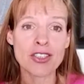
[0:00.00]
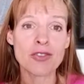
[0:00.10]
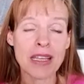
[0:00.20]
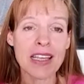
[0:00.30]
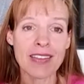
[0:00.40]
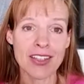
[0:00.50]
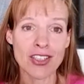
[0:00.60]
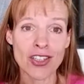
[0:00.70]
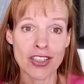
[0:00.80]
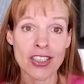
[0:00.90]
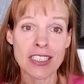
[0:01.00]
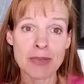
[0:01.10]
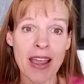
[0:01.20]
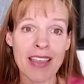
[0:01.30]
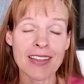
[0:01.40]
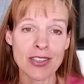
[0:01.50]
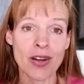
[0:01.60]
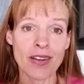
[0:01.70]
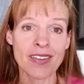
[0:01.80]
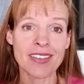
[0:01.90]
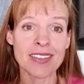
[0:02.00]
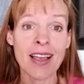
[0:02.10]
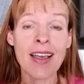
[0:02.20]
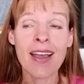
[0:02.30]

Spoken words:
to be in the church despite the struggles.